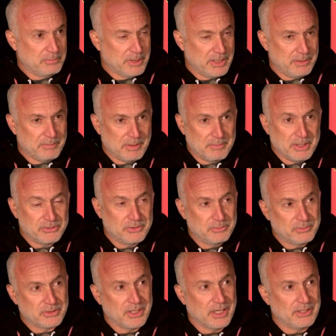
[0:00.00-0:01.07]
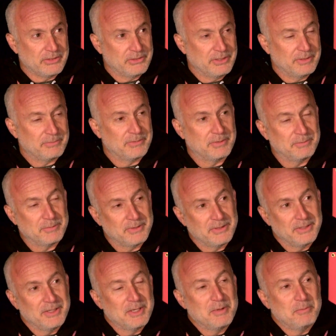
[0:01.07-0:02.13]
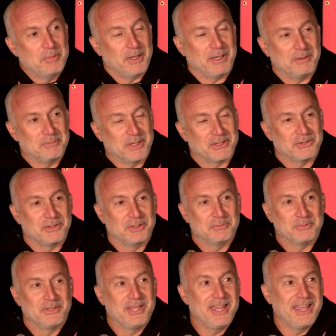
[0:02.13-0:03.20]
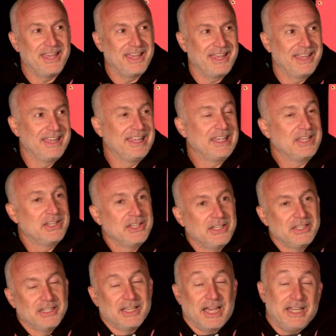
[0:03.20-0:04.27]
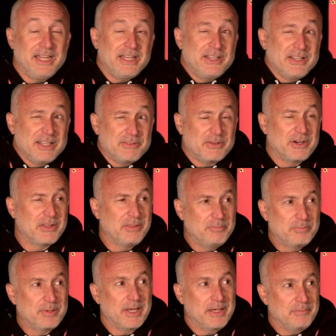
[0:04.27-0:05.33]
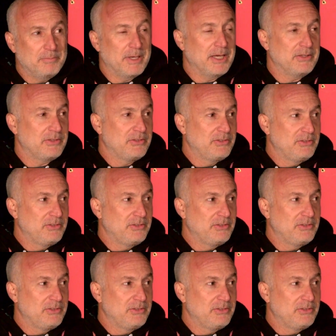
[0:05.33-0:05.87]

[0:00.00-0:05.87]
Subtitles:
money, my mushroom scholarship from picking mushrooms. I did deliver about